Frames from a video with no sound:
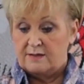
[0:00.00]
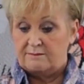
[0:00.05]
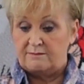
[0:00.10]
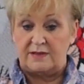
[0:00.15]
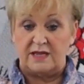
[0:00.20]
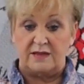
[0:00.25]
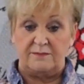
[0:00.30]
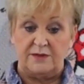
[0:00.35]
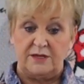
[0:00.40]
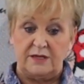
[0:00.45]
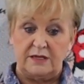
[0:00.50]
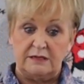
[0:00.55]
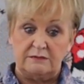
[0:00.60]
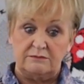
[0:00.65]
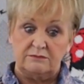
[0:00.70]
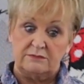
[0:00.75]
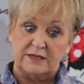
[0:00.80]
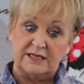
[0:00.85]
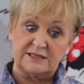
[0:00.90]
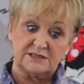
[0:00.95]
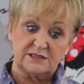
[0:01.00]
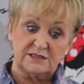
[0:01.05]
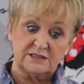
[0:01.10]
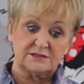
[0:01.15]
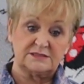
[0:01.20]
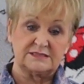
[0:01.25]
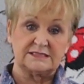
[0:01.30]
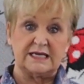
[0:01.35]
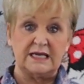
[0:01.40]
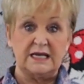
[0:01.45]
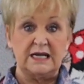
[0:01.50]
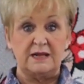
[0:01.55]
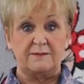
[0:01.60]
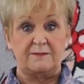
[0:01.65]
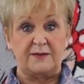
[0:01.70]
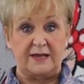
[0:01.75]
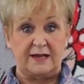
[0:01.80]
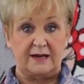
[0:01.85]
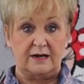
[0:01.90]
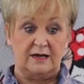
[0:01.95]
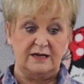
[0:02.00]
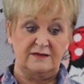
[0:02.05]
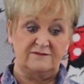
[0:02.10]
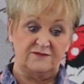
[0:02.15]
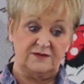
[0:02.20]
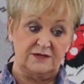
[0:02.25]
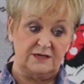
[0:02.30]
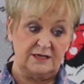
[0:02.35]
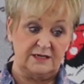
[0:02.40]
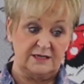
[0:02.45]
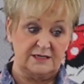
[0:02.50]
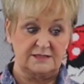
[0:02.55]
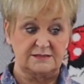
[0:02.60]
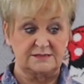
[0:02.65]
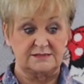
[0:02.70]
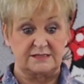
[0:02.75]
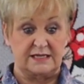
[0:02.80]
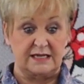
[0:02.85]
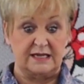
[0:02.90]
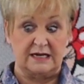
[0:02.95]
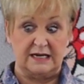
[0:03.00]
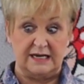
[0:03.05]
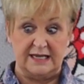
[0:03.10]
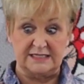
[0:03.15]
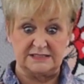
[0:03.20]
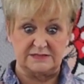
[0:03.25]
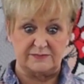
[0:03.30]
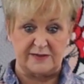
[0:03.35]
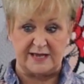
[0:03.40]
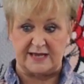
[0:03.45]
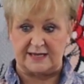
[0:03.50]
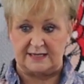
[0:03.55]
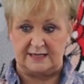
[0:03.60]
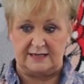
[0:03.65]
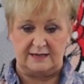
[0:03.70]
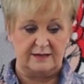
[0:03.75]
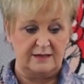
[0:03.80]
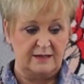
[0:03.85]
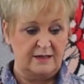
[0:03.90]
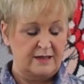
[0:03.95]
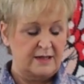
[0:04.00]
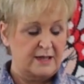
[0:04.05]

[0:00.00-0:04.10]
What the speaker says: Maybe it's a skinny panel. If it is, get less backing.